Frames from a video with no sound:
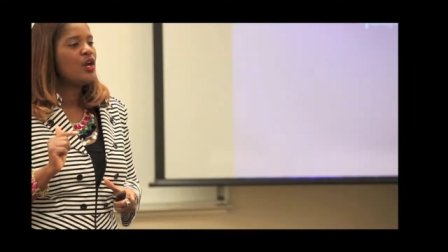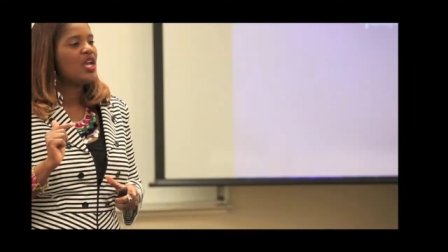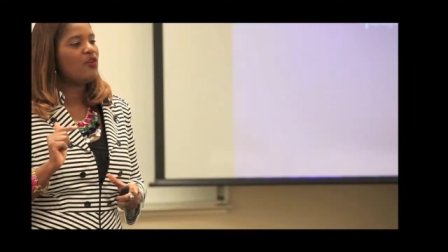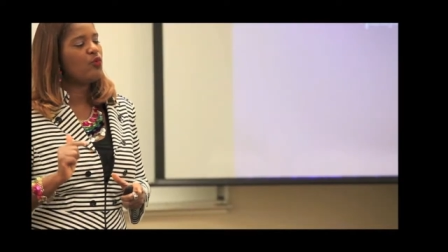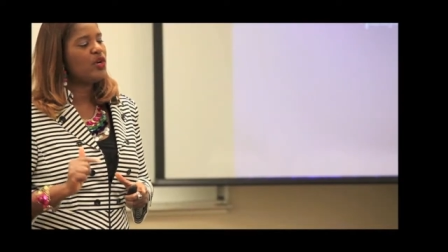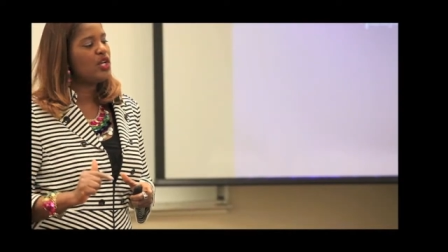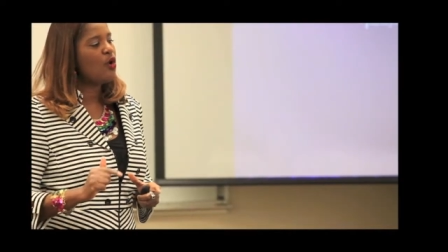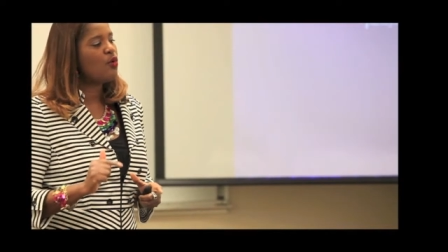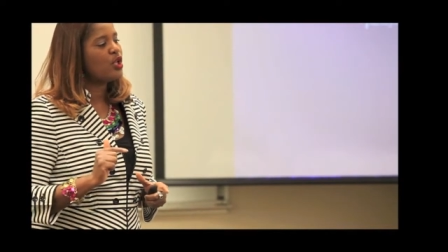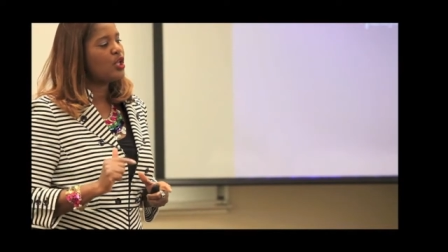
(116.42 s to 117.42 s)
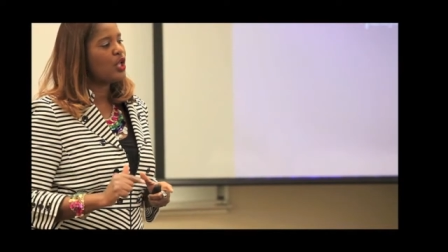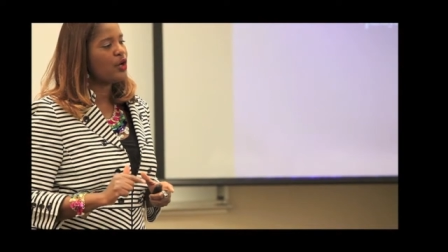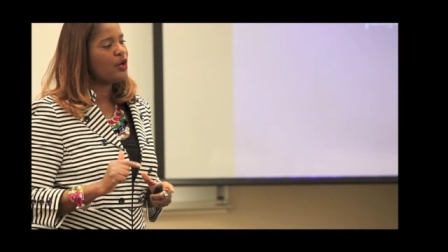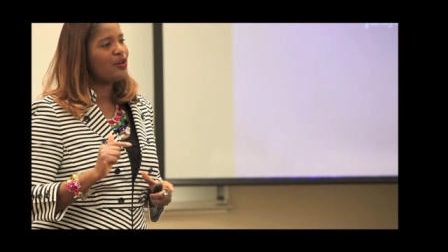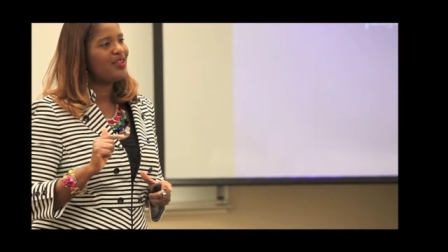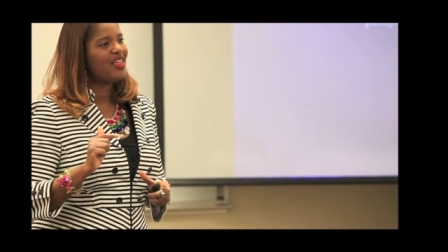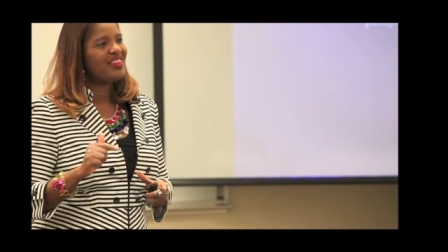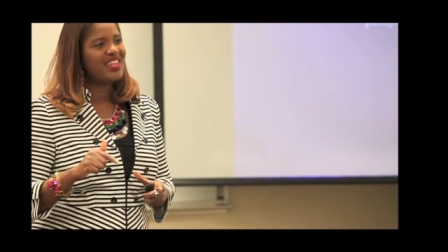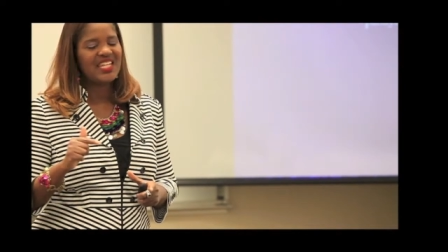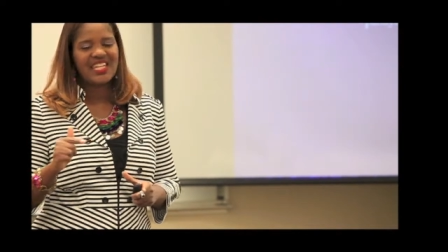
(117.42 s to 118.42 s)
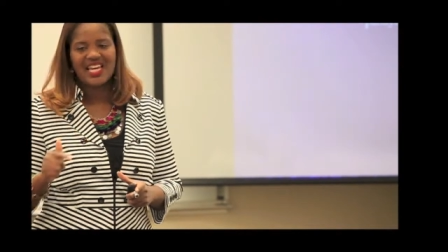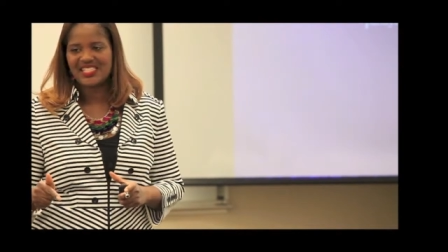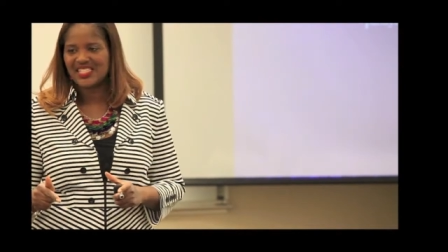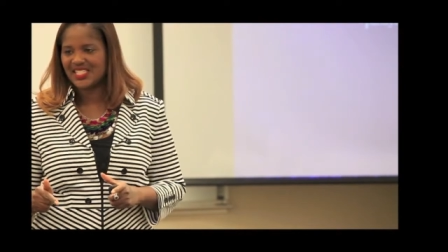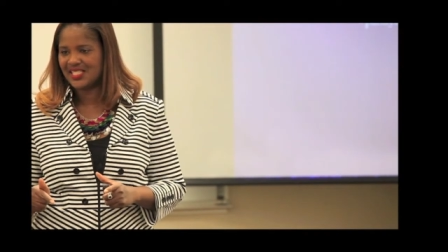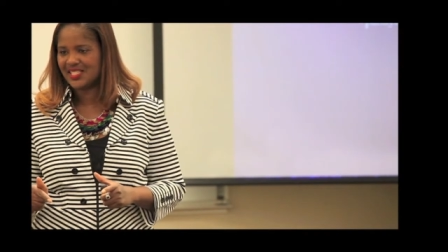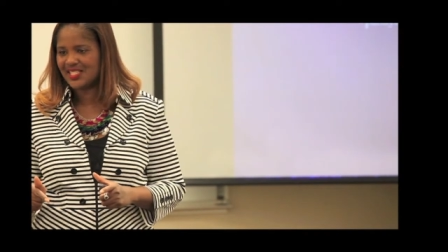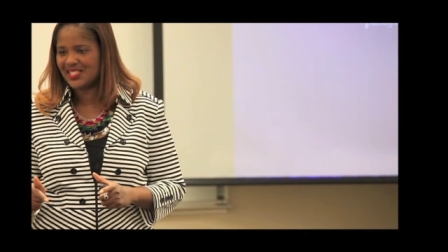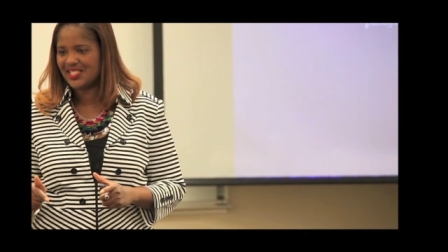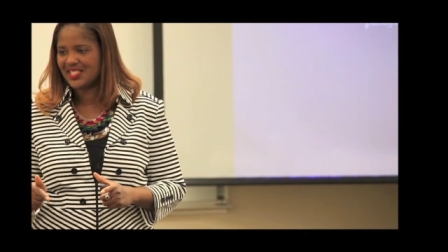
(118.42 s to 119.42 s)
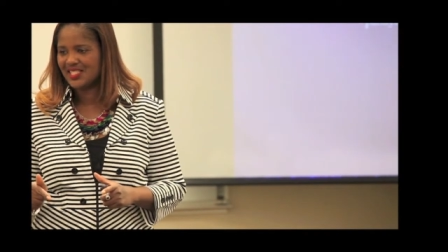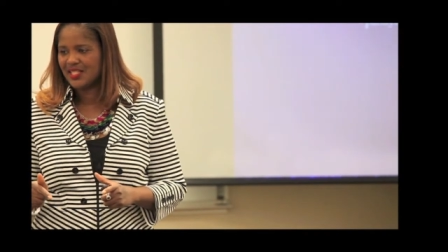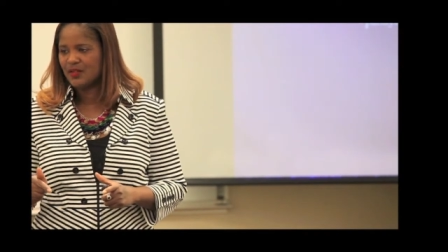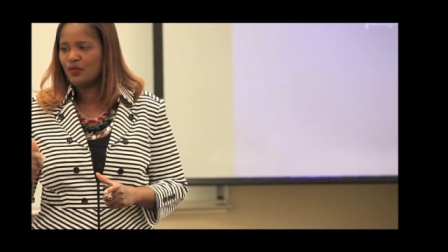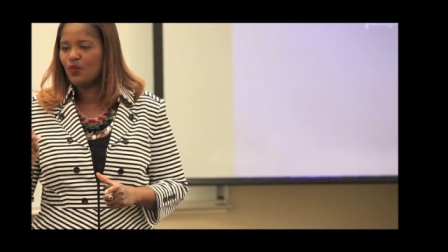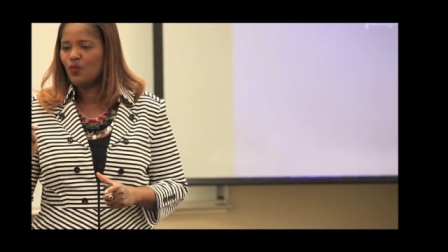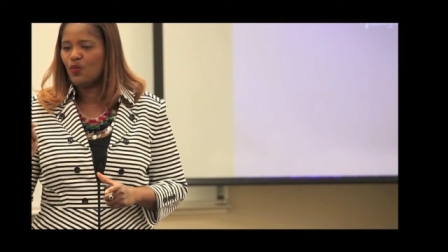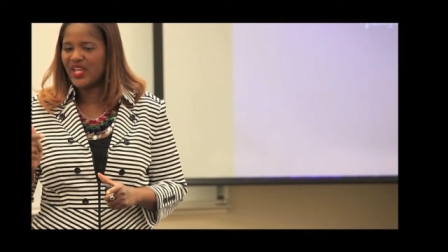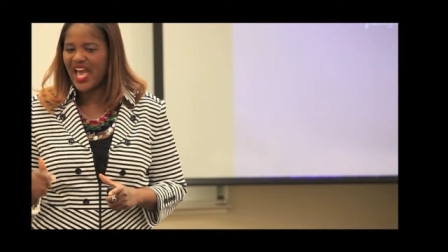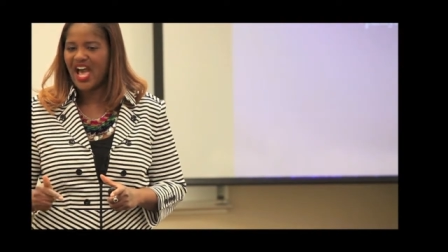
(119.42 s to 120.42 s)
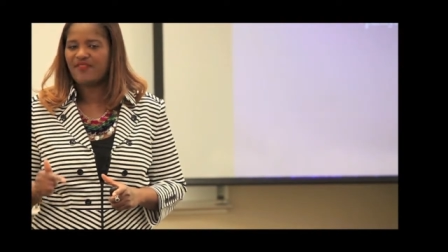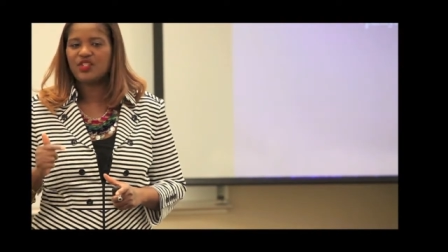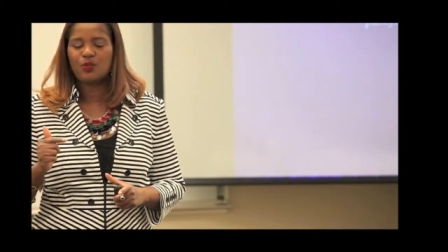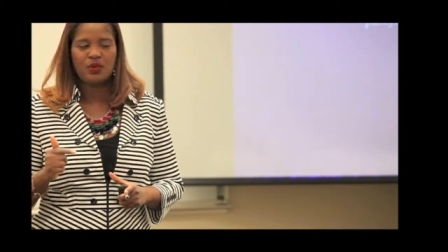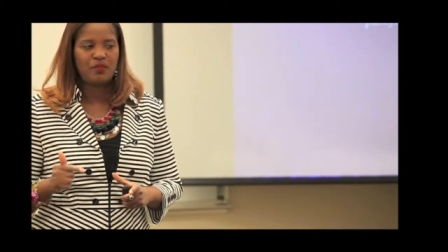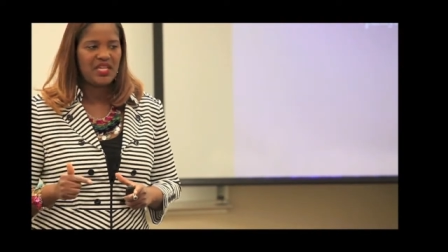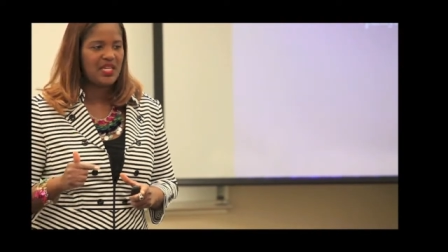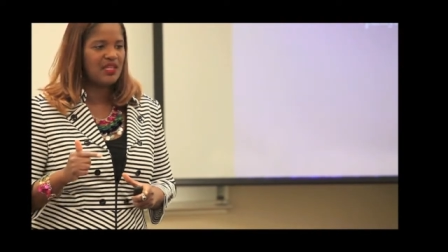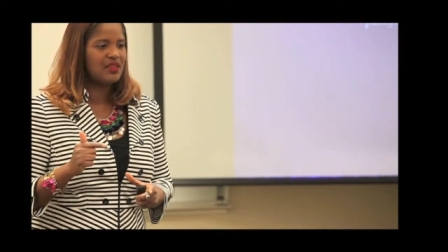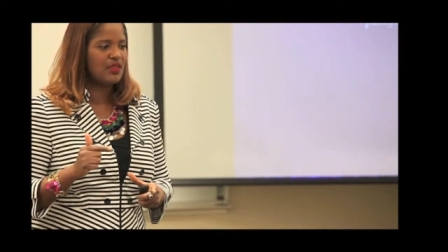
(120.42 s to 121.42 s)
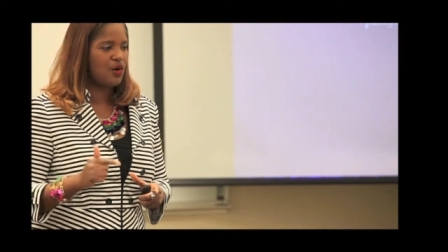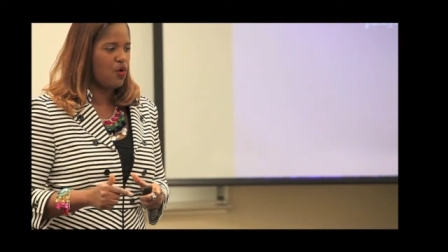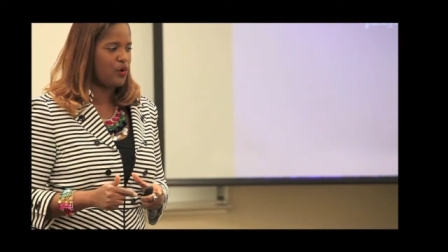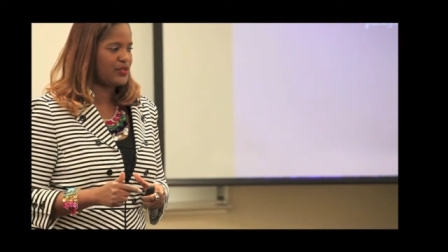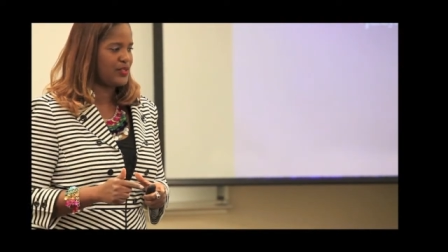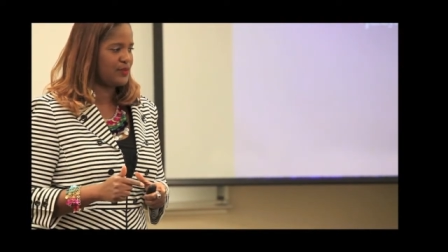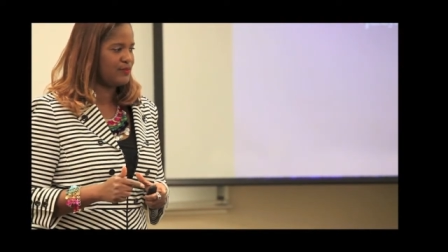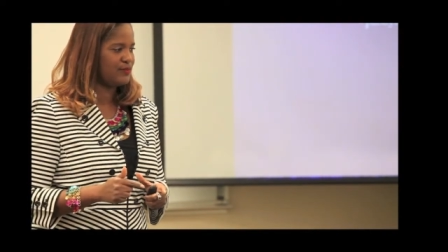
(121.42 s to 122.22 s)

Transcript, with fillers: If we don't learn the lessons we have to repeat the course.